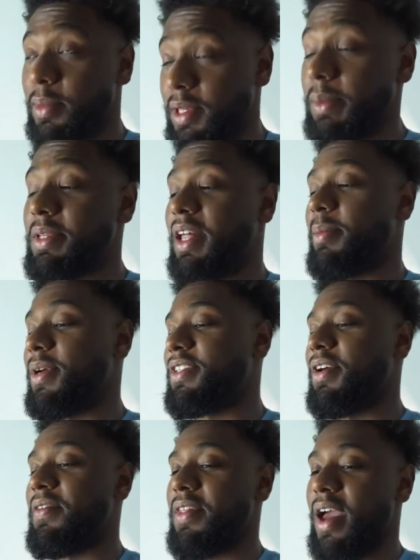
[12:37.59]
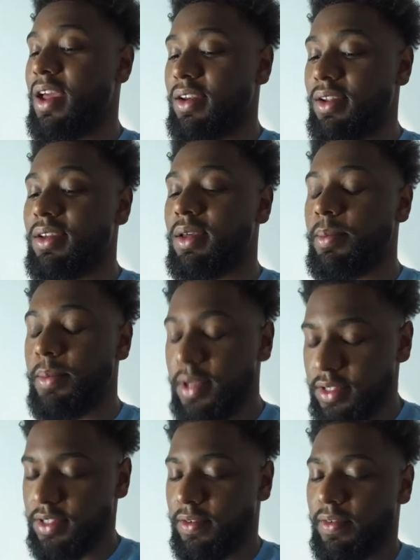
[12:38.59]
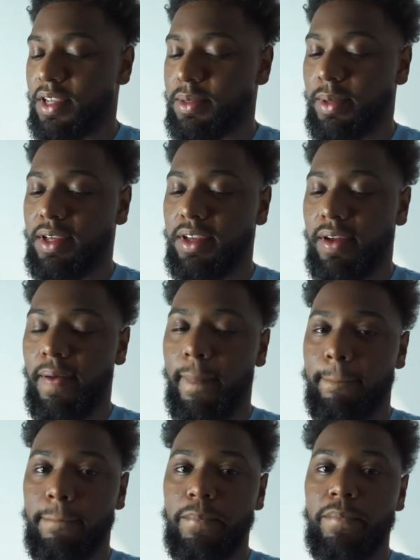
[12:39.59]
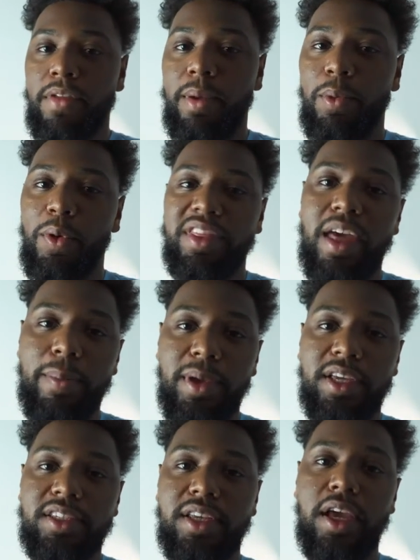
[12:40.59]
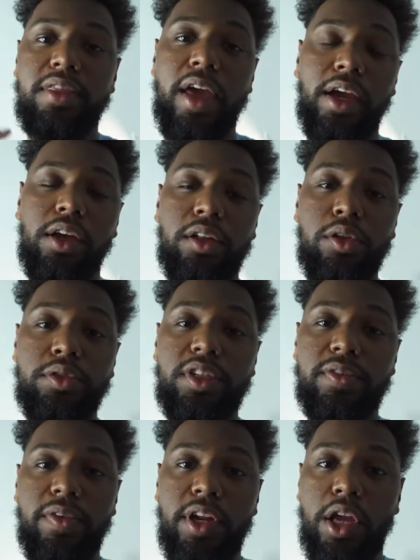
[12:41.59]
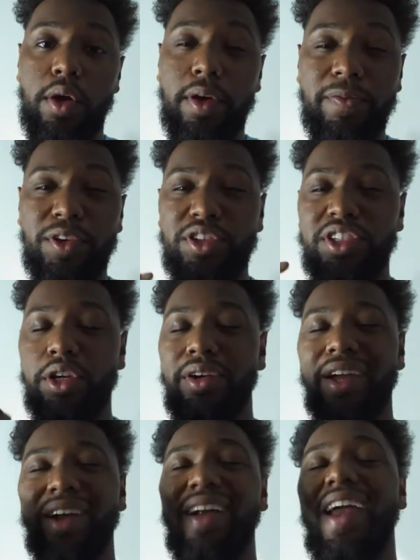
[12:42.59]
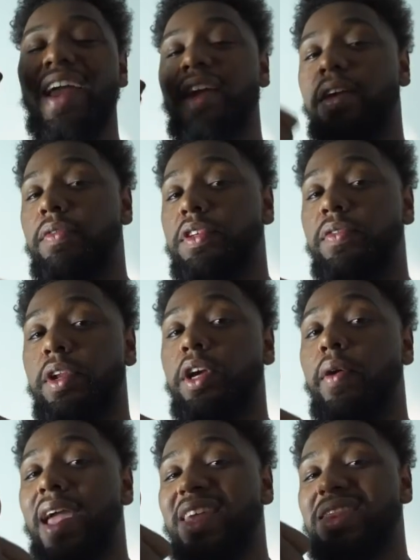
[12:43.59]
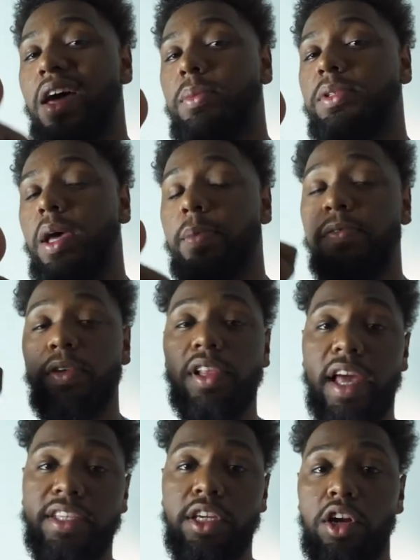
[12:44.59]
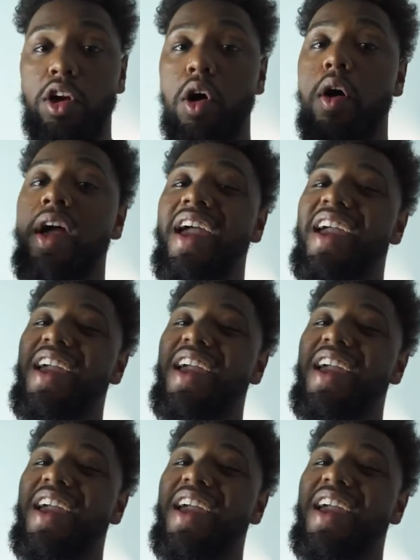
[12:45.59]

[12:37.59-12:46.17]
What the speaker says: Keep telling myself that, business investment. But with that being said, that concludes this video. If you're still here, give this video a thumbs up if you liked it at all.